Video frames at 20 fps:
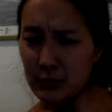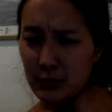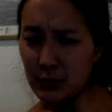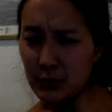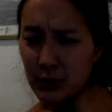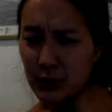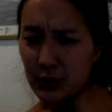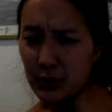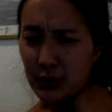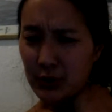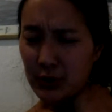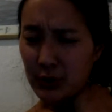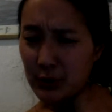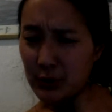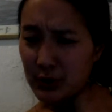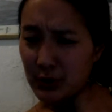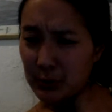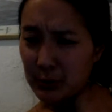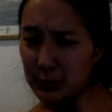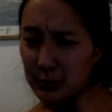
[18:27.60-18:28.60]
we took
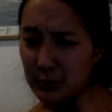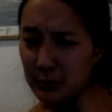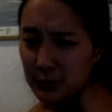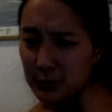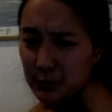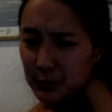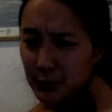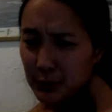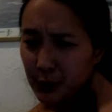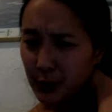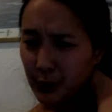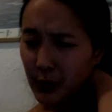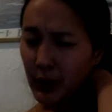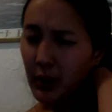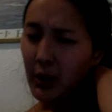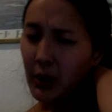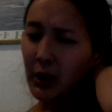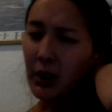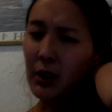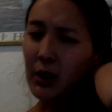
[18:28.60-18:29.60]
notes on.
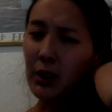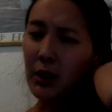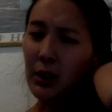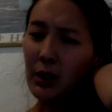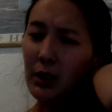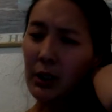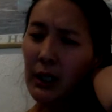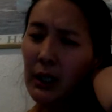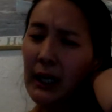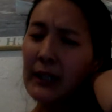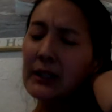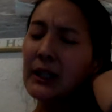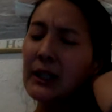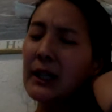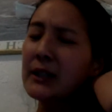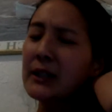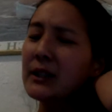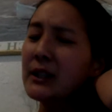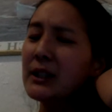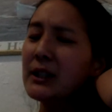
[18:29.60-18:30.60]

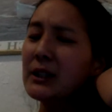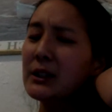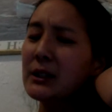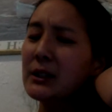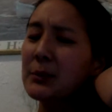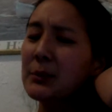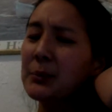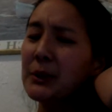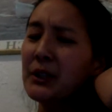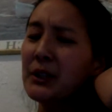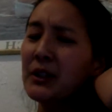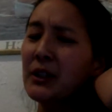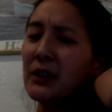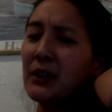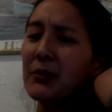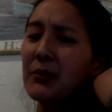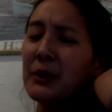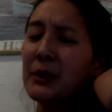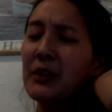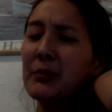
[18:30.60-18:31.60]
I think
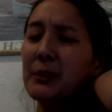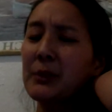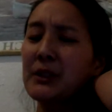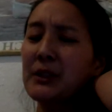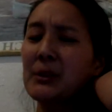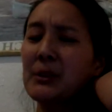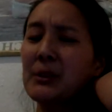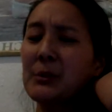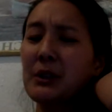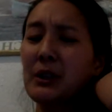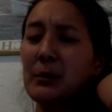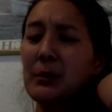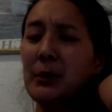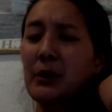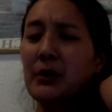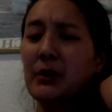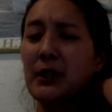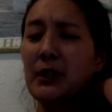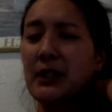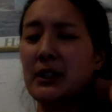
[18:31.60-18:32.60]
BEF may have been something
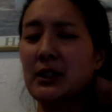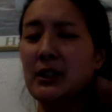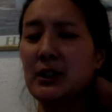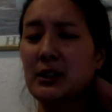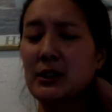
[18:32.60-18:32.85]
about like